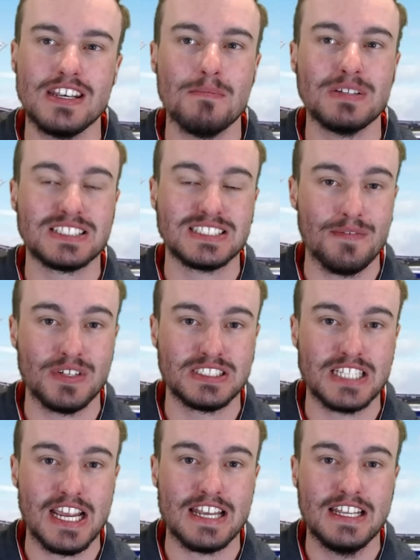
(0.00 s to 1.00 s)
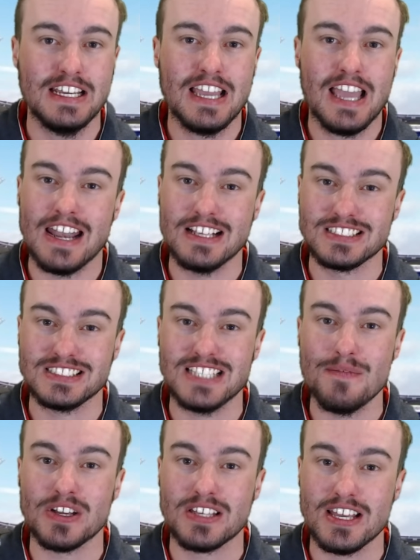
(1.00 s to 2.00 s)
Number seventeen, it is
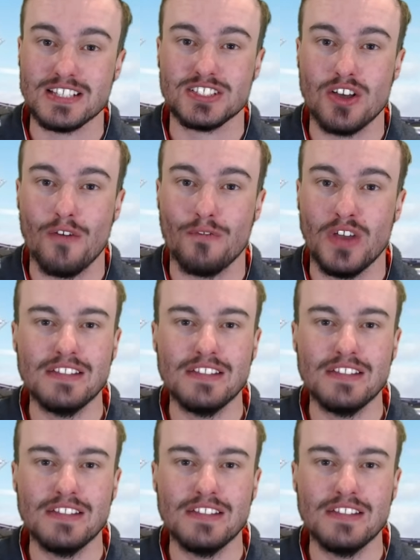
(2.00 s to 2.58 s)
Steven Kitsoff.